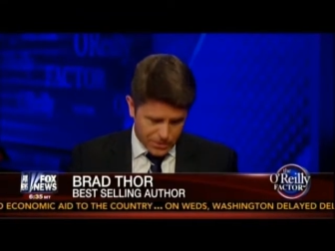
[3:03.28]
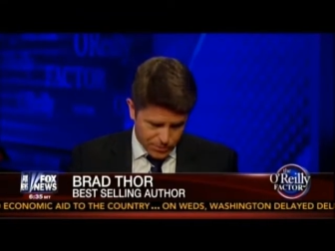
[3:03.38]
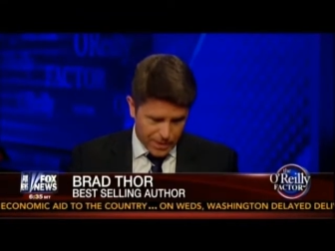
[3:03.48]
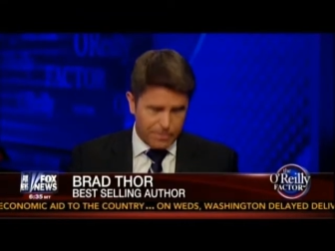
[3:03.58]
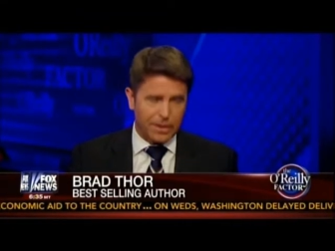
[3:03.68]
That's
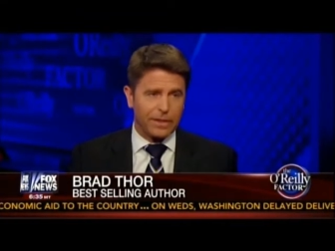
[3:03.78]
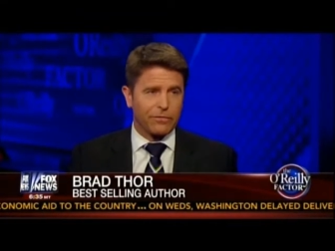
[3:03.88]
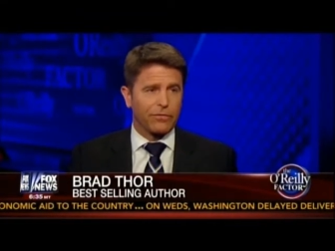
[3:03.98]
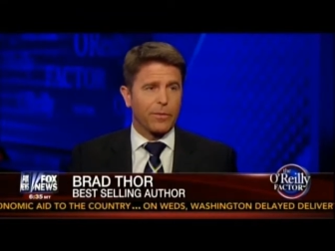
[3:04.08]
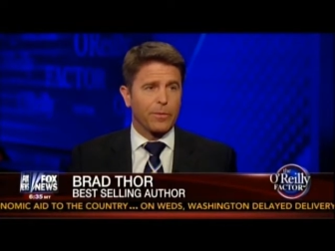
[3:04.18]
what I
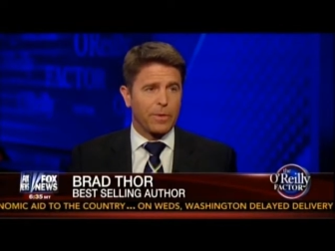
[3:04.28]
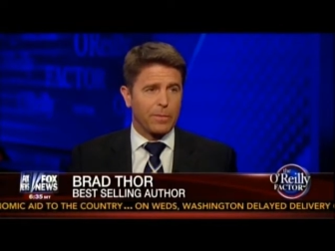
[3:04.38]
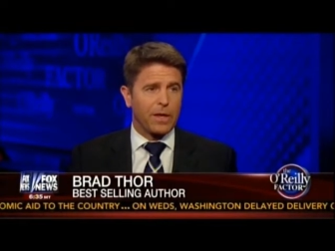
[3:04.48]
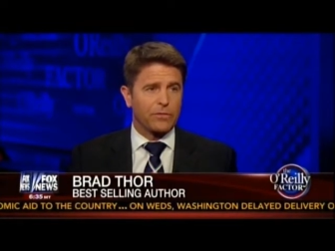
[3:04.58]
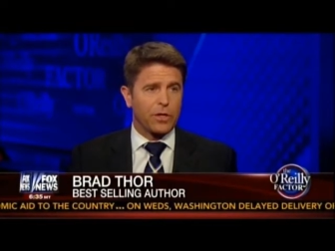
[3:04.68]
believe. From the
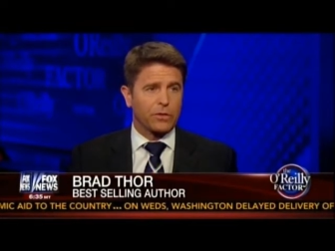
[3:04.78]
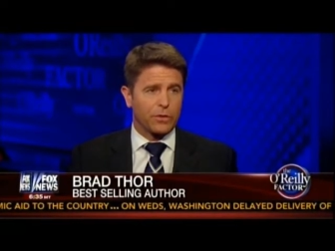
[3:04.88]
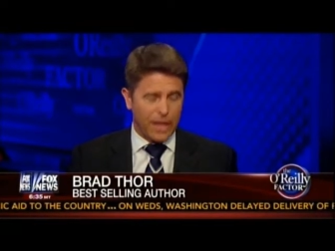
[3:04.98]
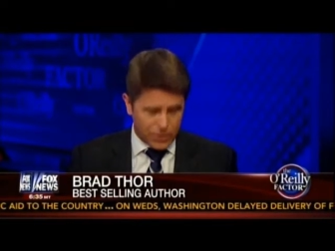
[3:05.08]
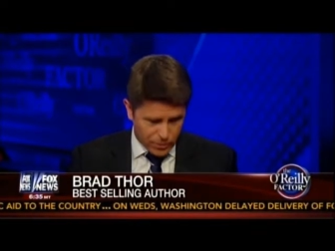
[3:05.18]
people I've talked to,
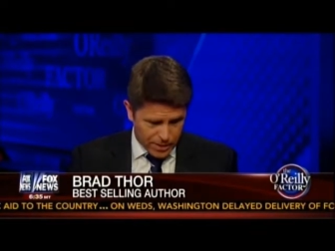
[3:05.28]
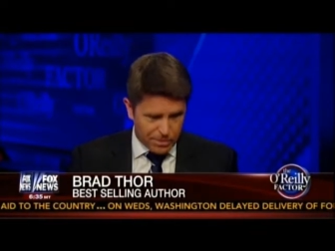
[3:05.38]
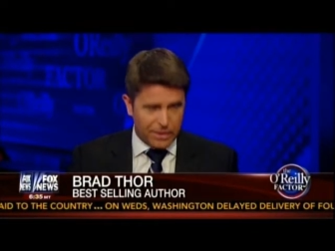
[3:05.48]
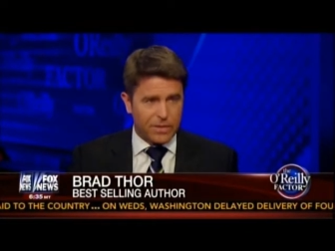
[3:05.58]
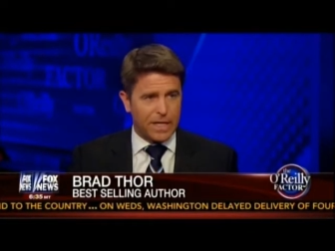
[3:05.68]
that's what I
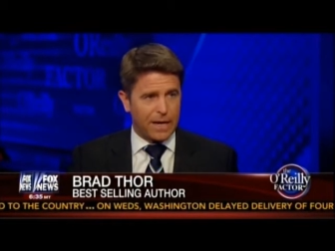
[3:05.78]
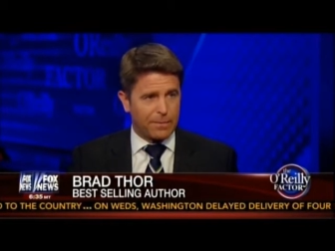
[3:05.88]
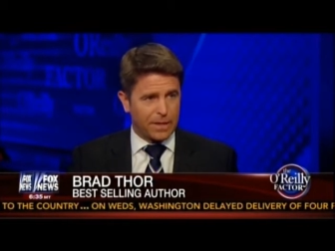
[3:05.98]
believe is happening.